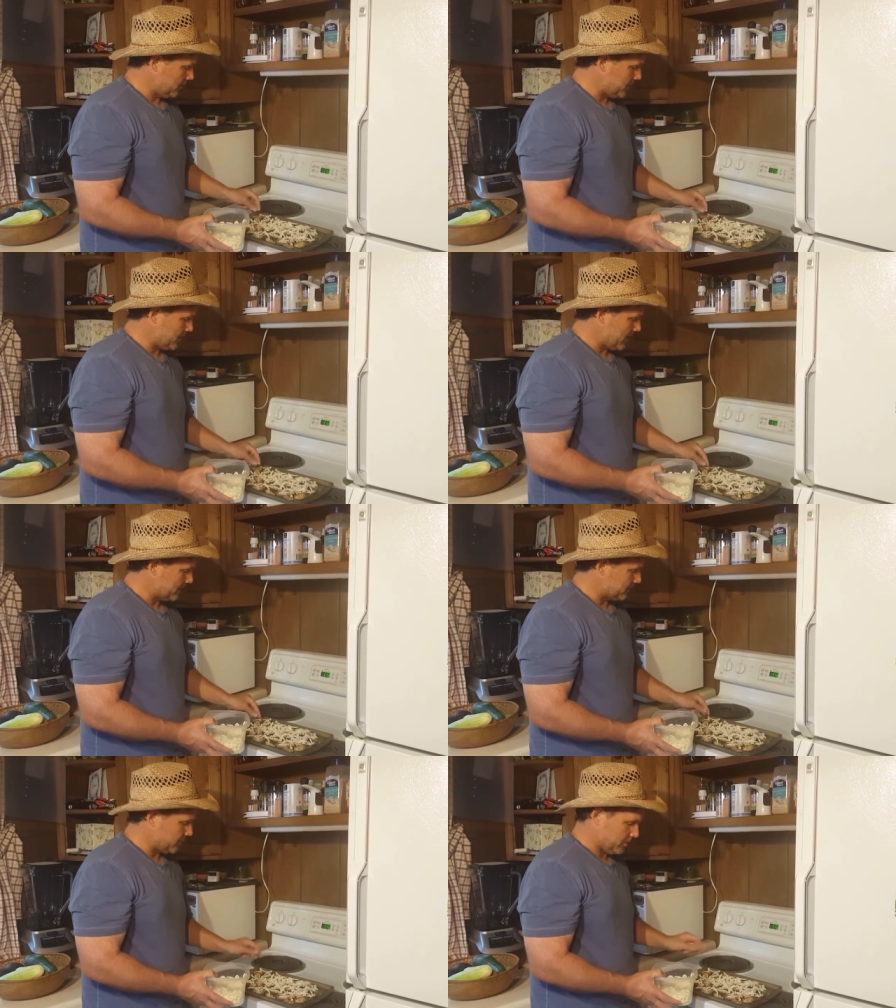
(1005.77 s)
You know, it'd
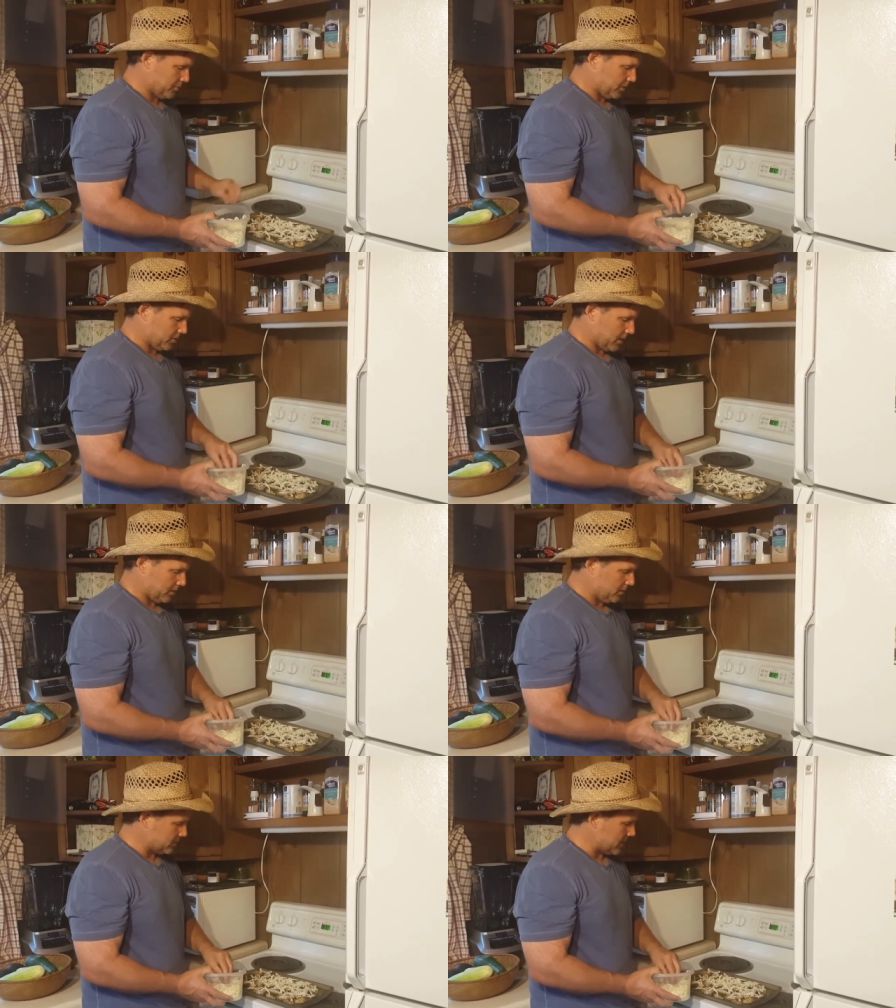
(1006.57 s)
be nice if you could
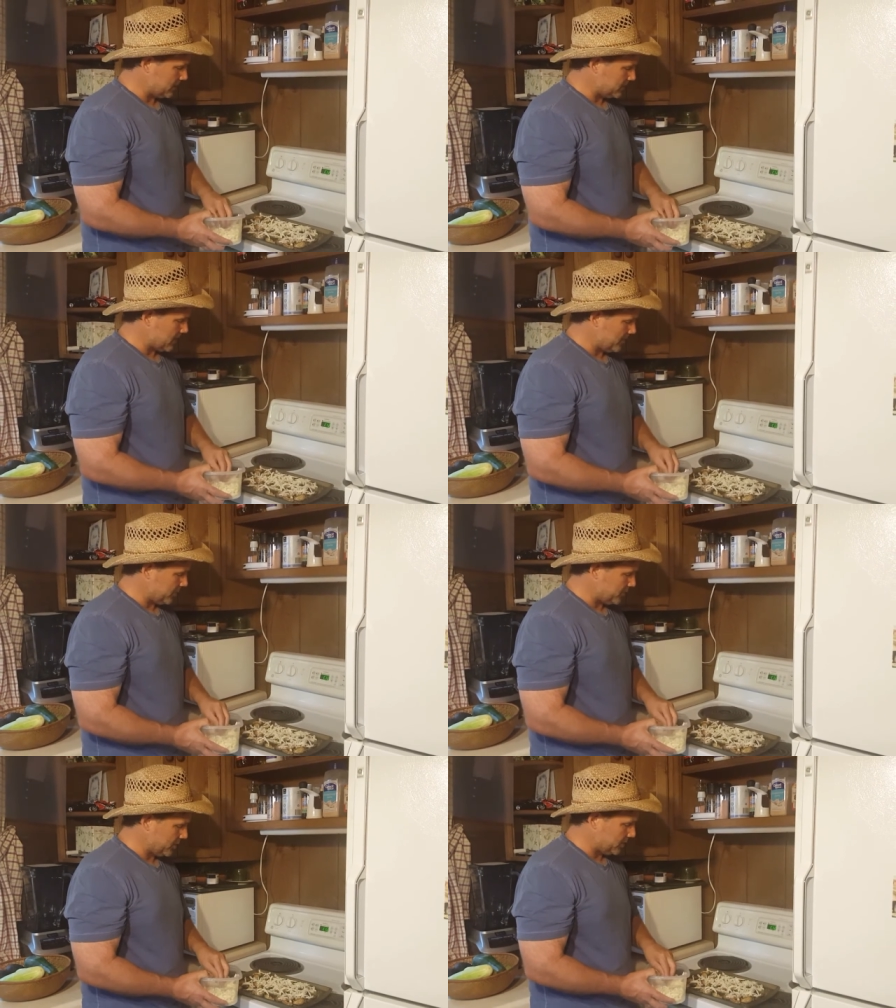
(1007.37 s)
put, like, you could take the
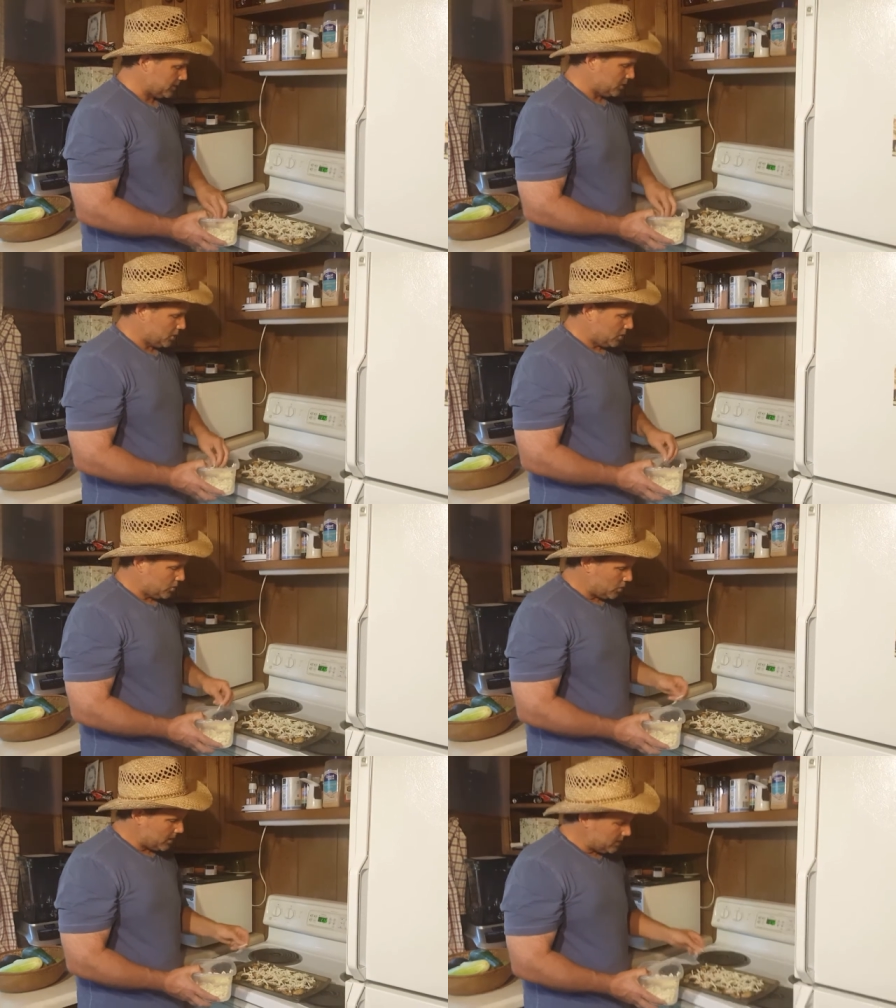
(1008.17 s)
time to put
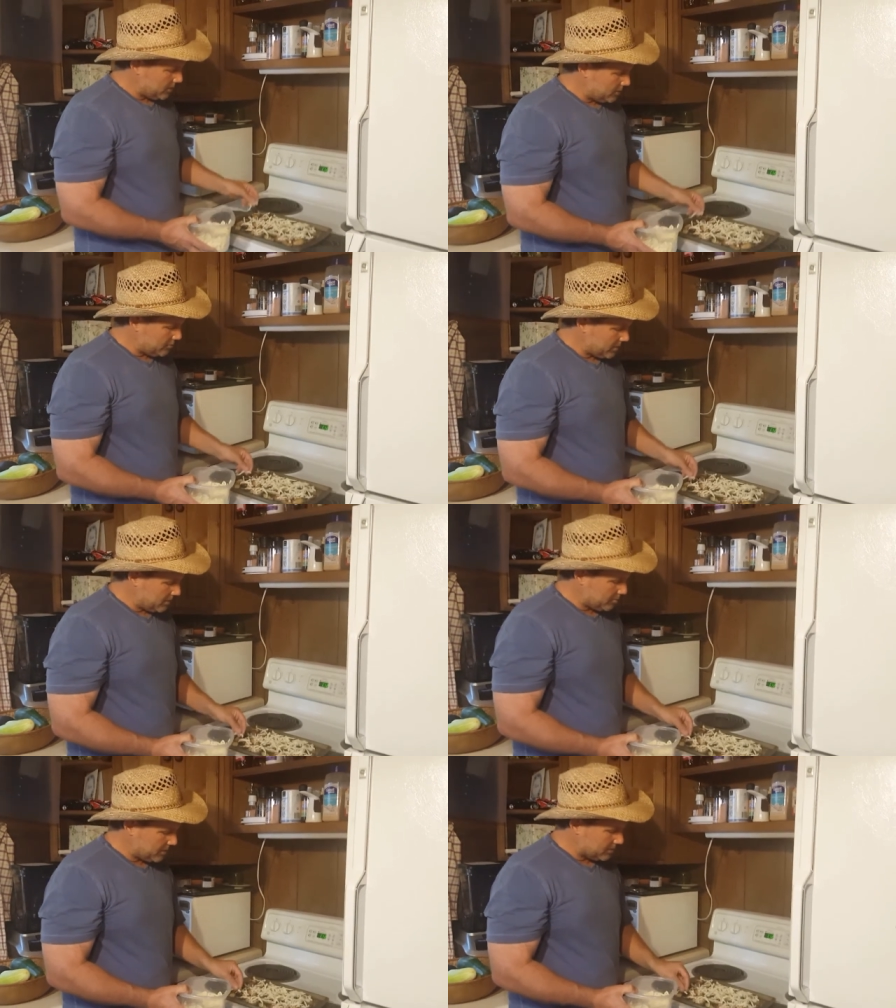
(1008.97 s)
one
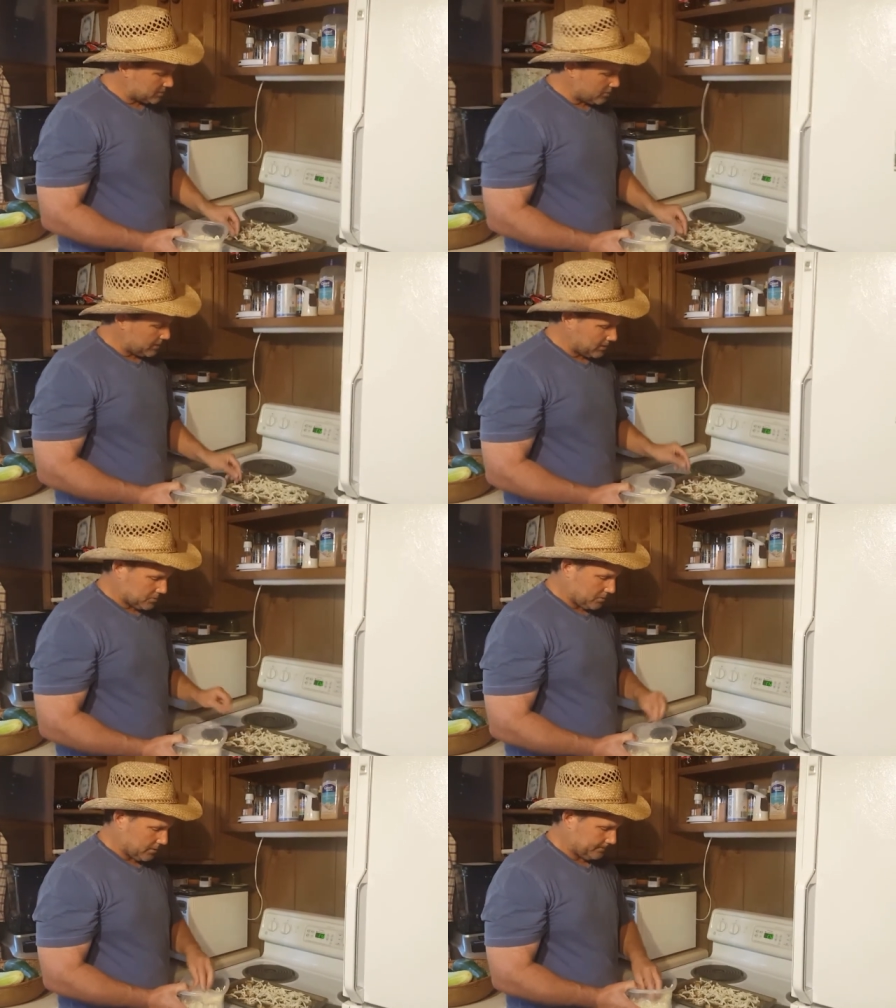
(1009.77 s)
little bitty piece
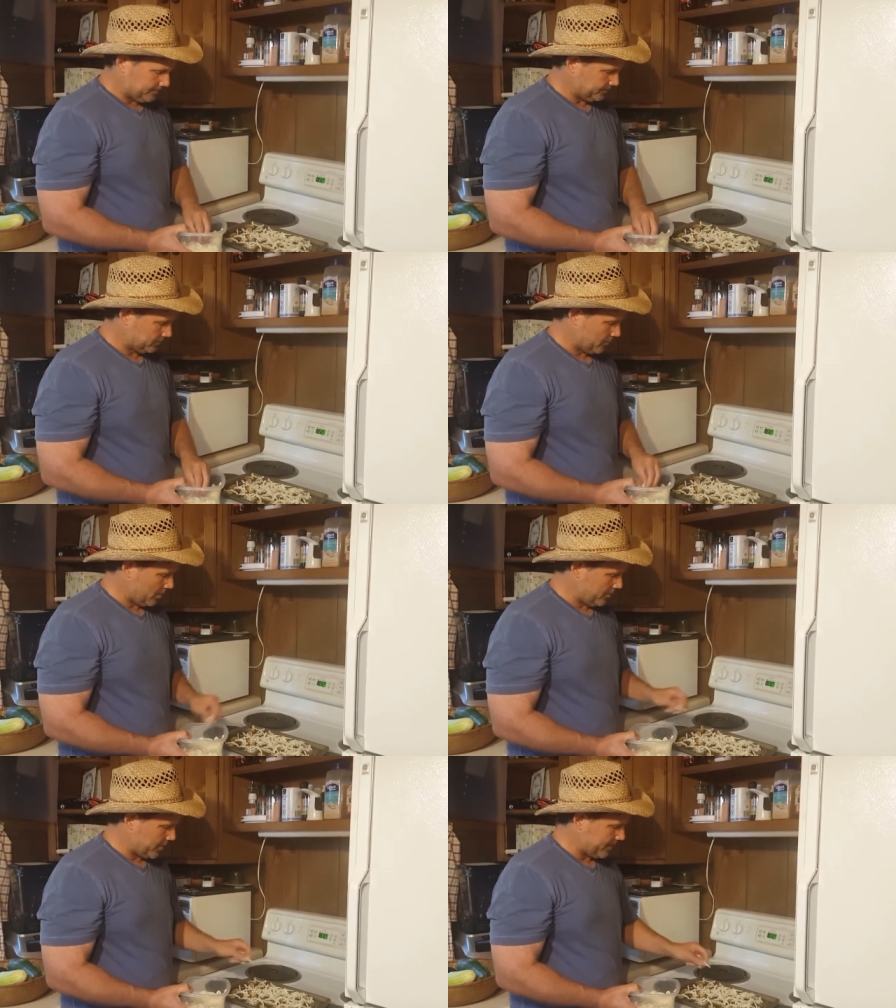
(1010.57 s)
on each one,
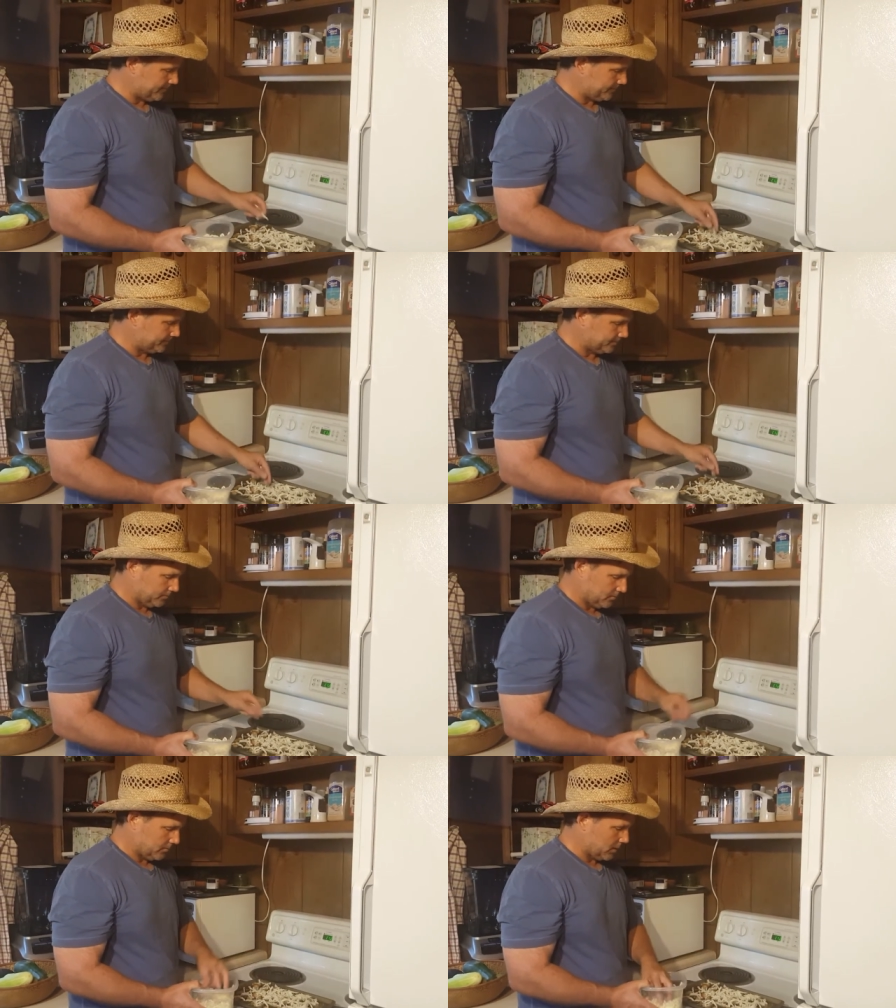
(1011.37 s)
but
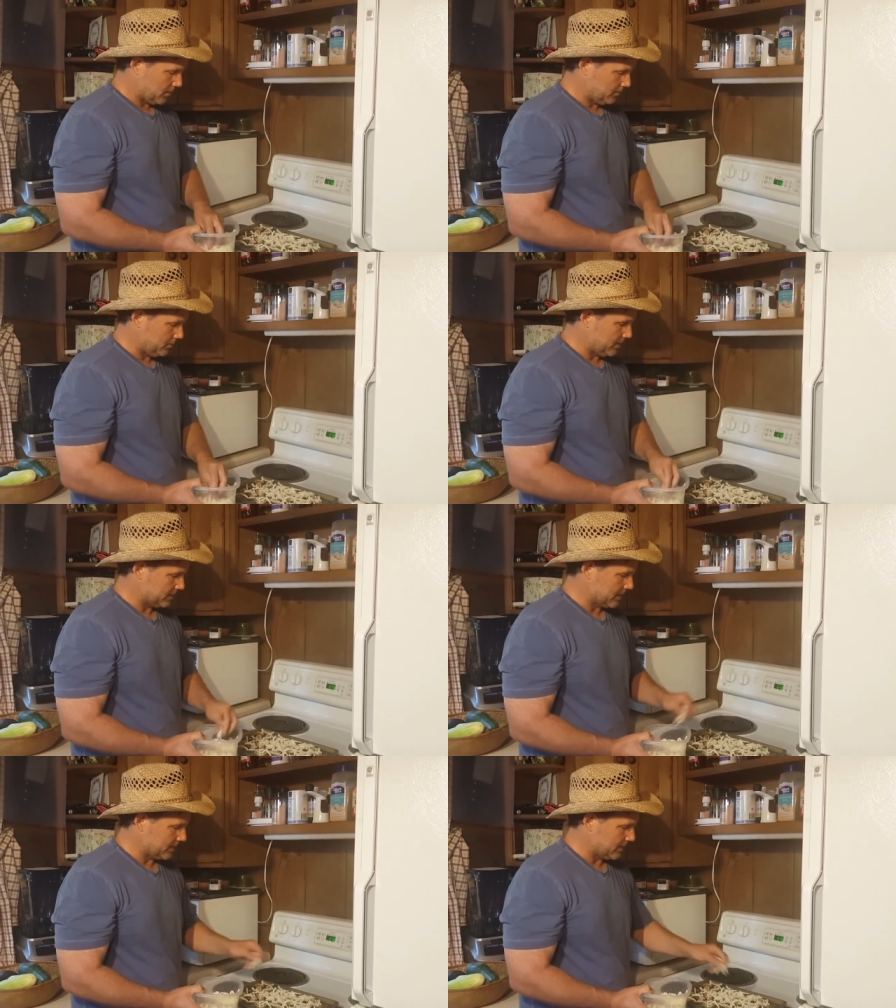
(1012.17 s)
you know,
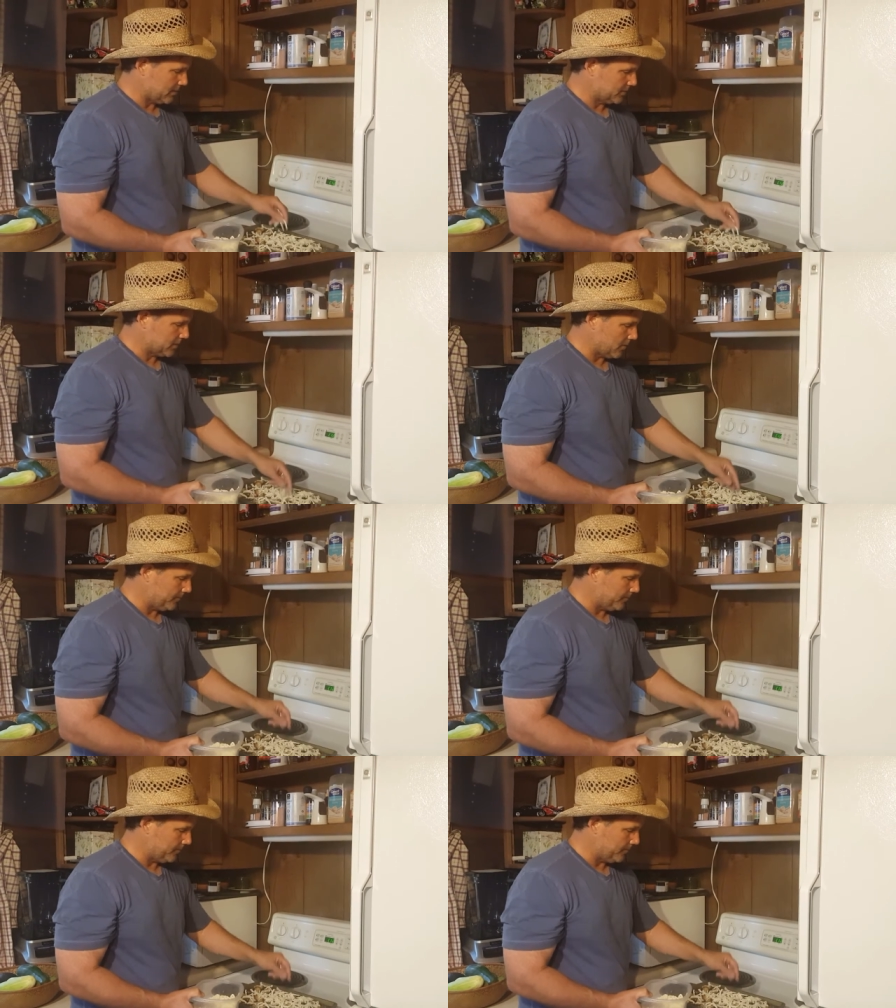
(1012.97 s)
who has that time?